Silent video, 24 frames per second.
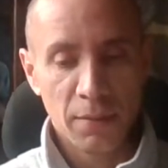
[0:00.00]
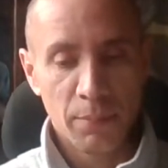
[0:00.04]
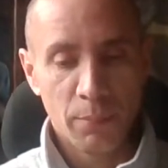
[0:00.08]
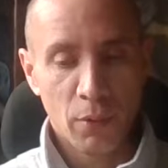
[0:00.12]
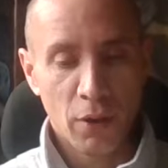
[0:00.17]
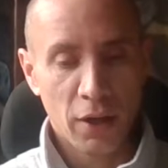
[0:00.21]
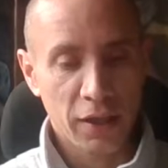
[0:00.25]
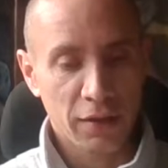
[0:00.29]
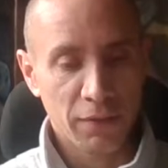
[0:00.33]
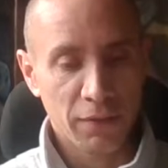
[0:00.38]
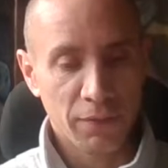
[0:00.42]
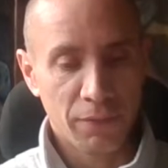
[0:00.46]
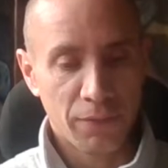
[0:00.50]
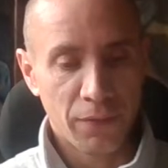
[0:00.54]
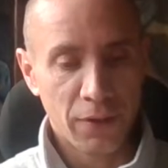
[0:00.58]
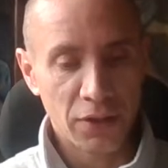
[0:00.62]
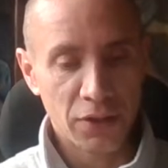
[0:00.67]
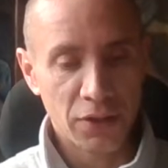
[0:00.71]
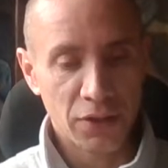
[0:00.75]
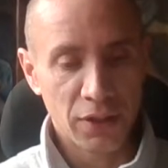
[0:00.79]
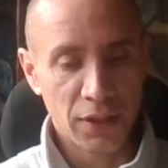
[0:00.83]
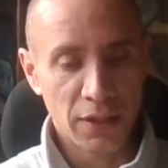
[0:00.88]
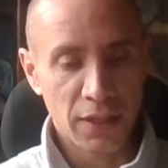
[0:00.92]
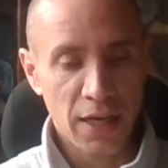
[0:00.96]

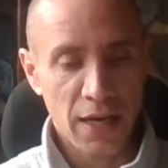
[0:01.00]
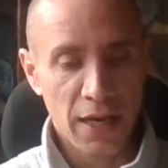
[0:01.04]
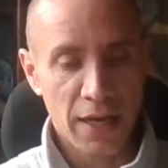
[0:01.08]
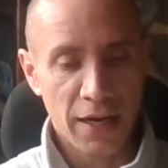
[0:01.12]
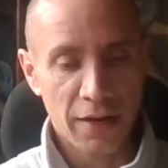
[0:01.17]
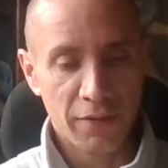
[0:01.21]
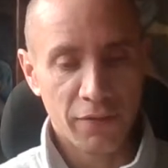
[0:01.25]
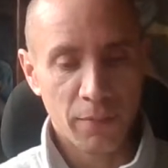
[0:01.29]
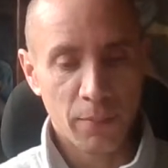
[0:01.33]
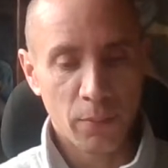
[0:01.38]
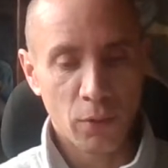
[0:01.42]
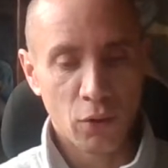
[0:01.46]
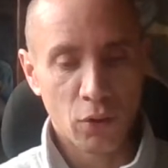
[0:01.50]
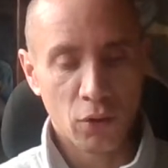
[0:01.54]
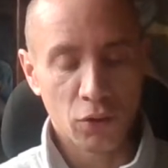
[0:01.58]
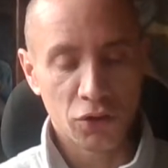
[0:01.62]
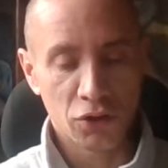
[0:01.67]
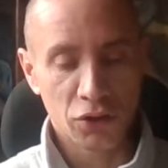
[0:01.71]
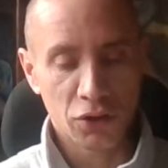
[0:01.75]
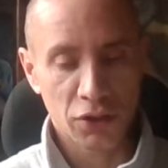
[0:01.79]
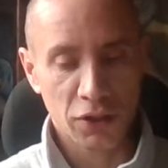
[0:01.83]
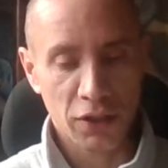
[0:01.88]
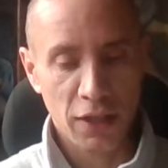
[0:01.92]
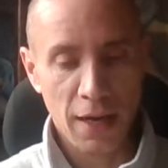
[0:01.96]
an ever more
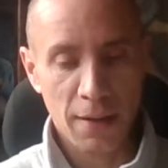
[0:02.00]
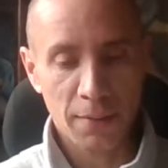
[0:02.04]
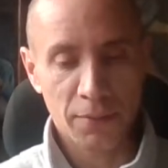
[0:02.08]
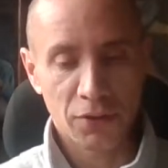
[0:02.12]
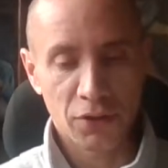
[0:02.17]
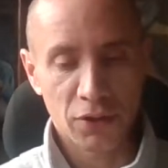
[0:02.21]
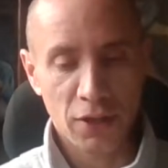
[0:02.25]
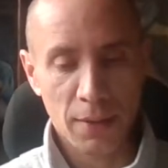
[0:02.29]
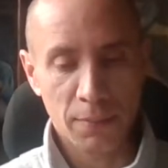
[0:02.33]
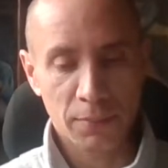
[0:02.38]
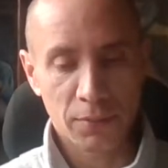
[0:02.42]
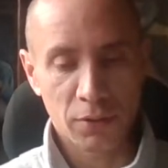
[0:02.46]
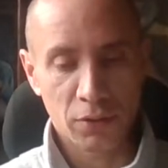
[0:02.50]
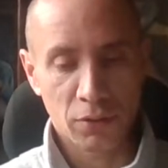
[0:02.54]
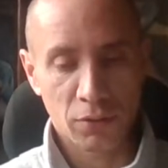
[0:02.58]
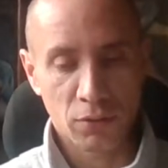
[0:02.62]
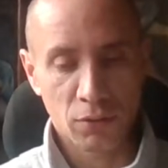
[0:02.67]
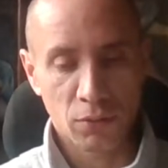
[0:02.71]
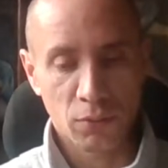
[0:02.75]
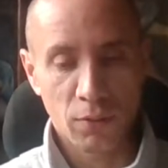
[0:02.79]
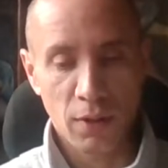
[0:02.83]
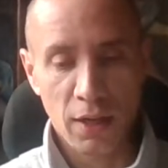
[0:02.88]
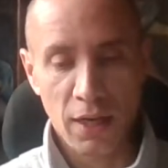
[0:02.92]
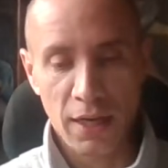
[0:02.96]

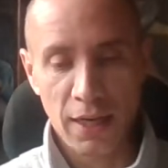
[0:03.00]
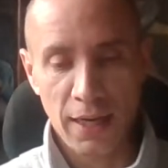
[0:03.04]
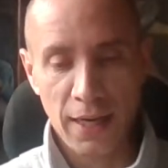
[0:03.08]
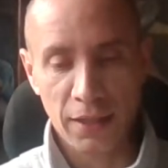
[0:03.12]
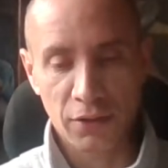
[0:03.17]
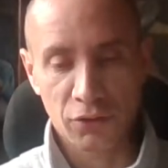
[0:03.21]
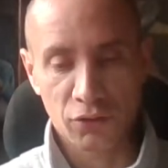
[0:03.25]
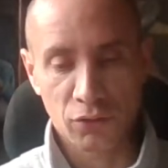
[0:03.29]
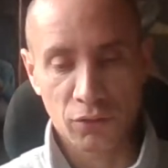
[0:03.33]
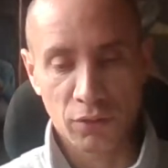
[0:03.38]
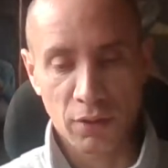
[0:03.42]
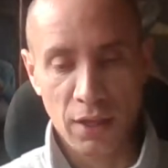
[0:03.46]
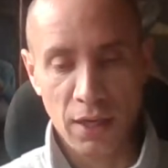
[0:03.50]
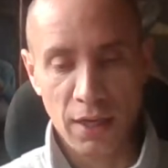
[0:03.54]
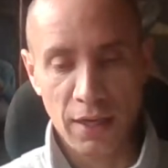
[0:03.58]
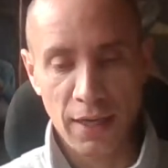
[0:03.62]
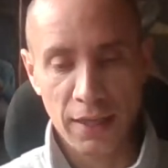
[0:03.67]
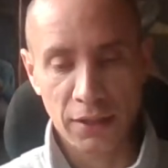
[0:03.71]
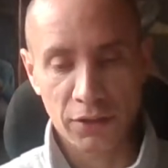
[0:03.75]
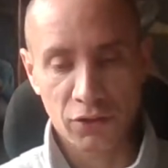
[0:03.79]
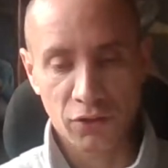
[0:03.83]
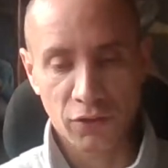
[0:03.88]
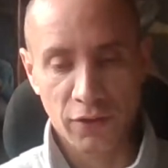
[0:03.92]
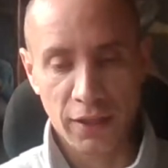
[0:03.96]
sceptical
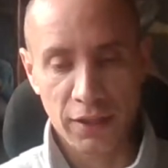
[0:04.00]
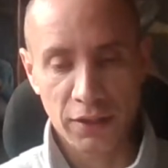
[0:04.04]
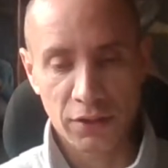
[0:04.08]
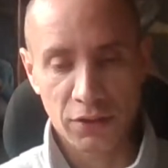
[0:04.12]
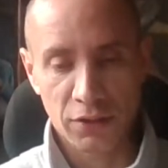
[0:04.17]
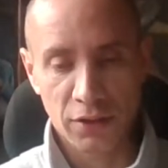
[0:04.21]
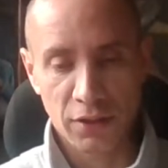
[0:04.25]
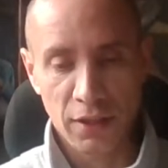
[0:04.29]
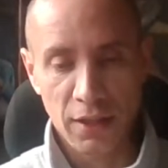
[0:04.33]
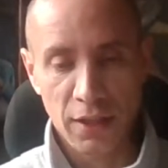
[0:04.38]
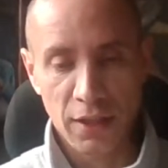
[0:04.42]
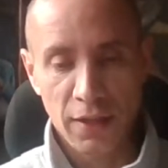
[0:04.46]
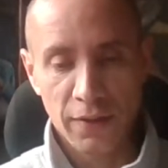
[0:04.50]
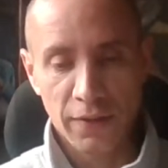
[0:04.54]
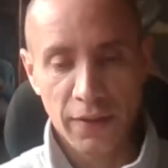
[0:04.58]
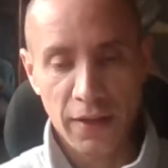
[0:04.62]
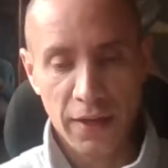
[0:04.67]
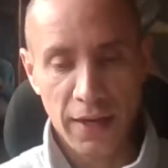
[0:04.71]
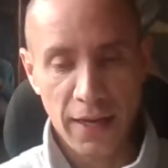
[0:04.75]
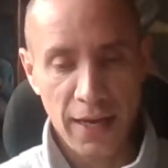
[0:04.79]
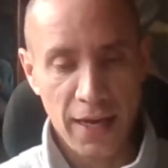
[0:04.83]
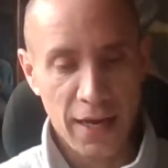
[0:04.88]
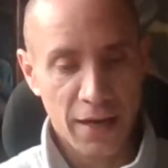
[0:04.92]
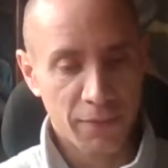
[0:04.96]
electorate that
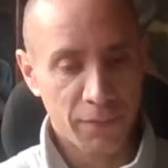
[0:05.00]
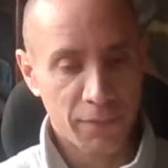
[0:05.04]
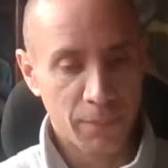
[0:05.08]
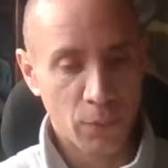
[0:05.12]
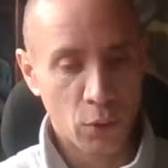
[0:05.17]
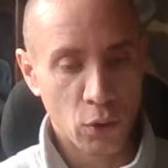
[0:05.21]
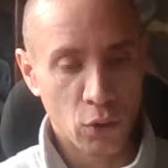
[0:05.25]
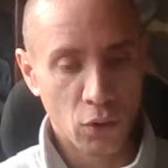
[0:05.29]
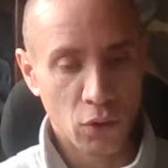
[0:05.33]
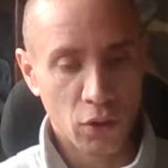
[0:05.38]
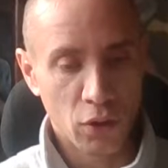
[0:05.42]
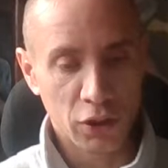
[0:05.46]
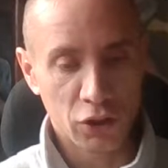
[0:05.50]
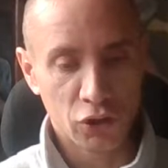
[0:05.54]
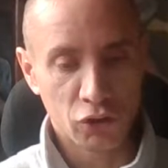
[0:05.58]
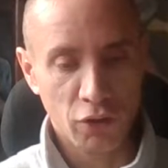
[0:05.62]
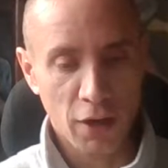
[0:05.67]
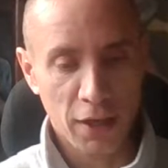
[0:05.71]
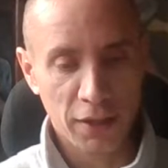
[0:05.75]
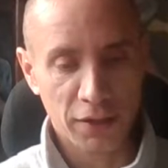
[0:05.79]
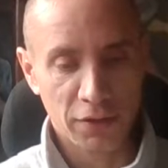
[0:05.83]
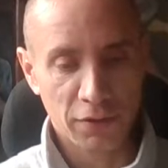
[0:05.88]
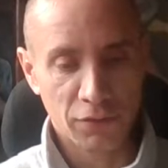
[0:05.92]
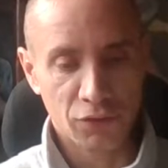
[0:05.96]
they have more
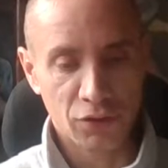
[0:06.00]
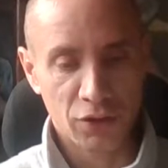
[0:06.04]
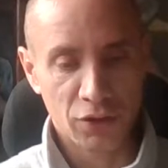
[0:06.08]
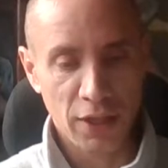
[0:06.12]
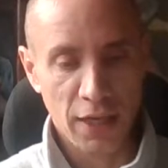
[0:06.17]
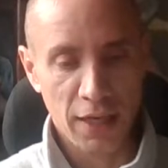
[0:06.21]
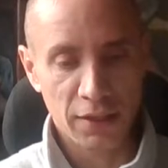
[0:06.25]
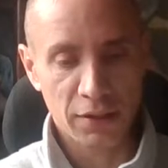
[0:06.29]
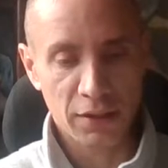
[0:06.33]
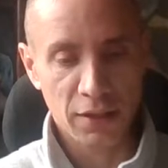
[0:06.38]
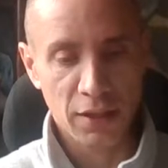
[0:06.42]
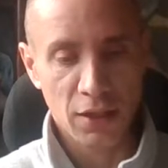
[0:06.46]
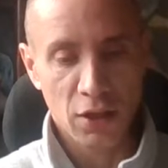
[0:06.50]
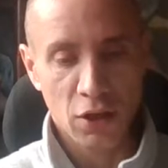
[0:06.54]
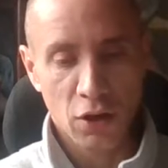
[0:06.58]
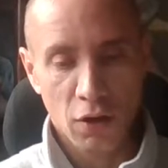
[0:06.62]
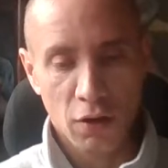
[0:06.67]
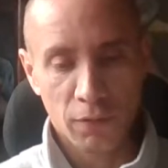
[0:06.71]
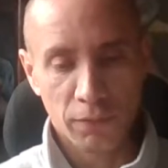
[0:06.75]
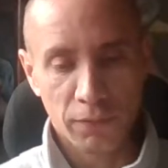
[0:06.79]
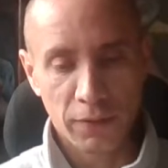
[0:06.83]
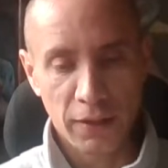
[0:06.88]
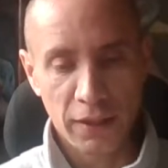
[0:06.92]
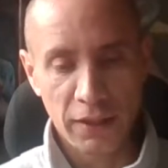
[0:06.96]
attractive set
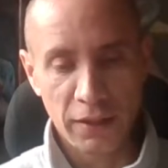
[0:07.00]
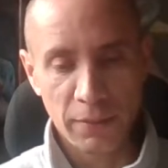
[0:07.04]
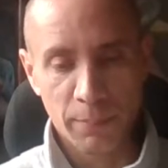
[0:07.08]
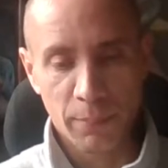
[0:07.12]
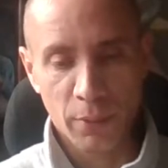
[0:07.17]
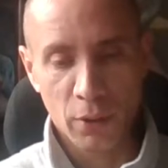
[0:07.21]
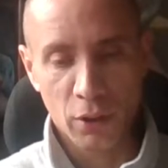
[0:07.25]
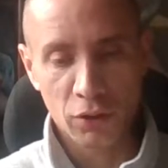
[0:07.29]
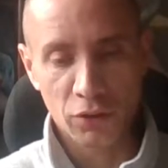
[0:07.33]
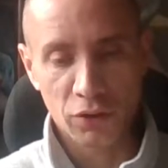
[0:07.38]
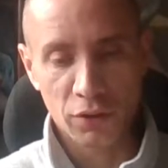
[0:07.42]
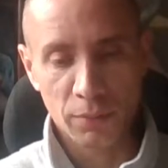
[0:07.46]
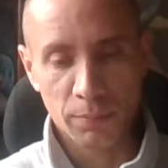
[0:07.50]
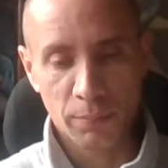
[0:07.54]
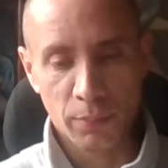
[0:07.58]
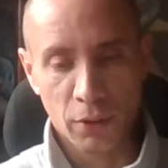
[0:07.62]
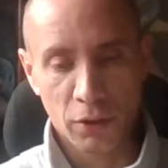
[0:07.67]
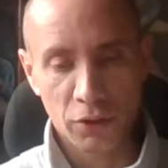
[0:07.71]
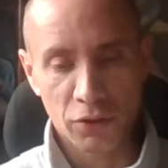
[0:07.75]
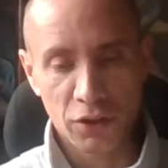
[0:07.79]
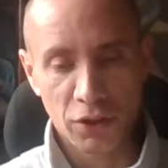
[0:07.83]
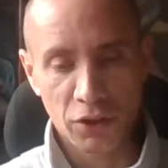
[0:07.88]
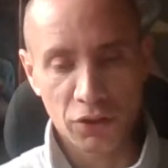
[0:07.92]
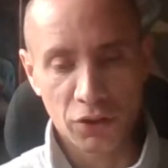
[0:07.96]
of leading
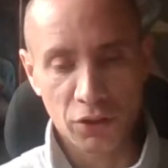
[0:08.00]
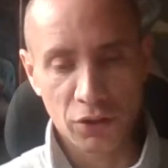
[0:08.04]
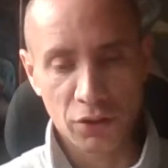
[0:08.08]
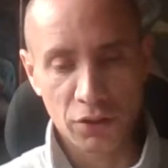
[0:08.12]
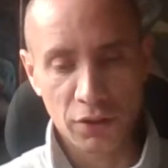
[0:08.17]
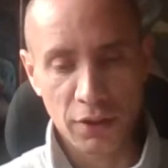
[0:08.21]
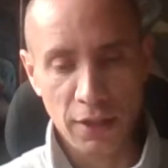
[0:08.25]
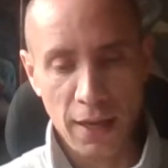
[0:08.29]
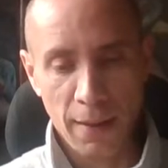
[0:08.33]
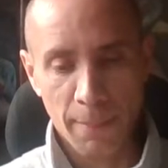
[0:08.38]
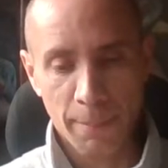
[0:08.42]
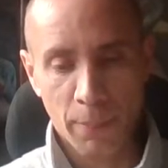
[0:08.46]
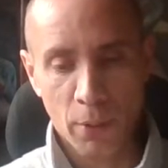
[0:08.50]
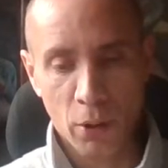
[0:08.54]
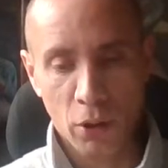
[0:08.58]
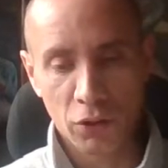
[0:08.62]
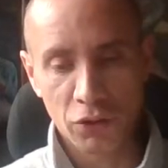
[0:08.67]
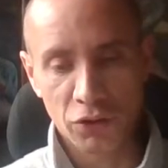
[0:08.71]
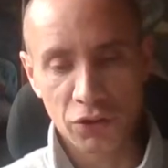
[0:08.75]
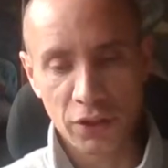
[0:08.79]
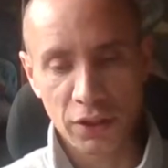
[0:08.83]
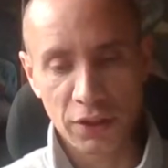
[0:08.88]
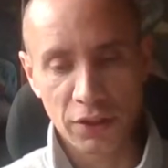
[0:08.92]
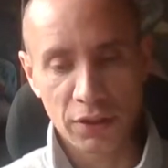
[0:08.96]
politicians and
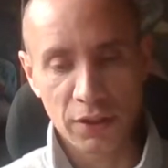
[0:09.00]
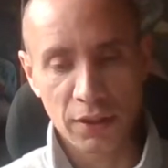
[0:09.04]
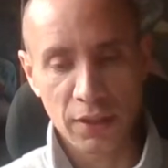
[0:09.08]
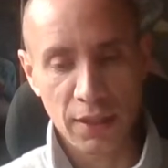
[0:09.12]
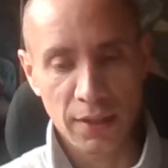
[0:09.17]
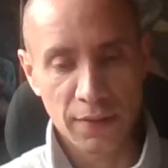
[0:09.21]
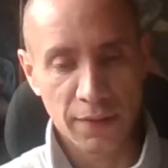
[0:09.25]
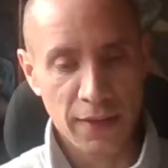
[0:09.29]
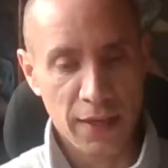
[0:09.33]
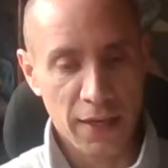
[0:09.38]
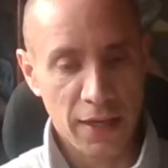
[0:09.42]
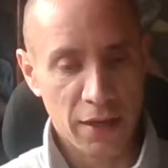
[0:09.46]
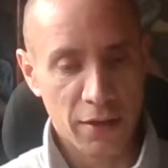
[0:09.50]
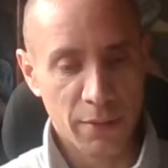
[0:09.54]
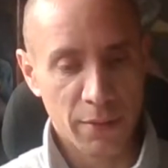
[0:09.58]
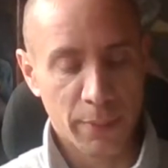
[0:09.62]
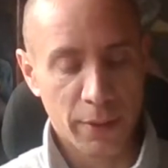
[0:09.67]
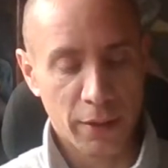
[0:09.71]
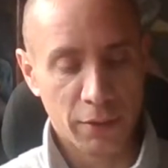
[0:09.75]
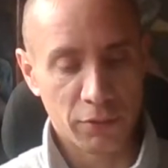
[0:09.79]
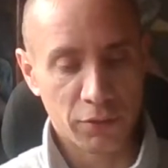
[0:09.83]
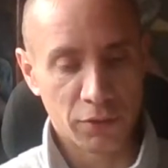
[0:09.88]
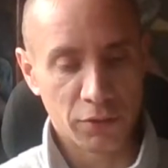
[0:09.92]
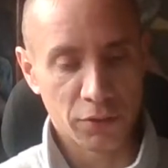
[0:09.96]
policies than their
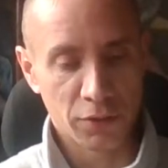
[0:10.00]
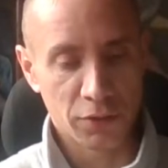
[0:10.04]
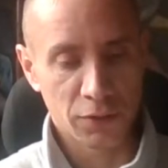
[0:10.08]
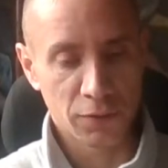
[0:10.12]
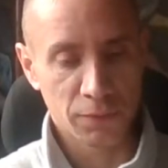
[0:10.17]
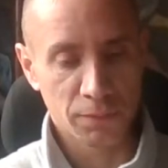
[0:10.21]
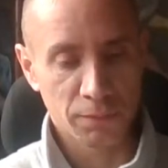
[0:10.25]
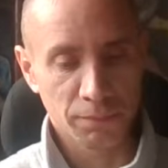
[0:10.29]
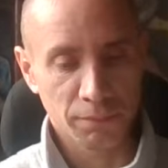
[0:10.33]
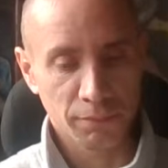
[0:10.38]
opponents.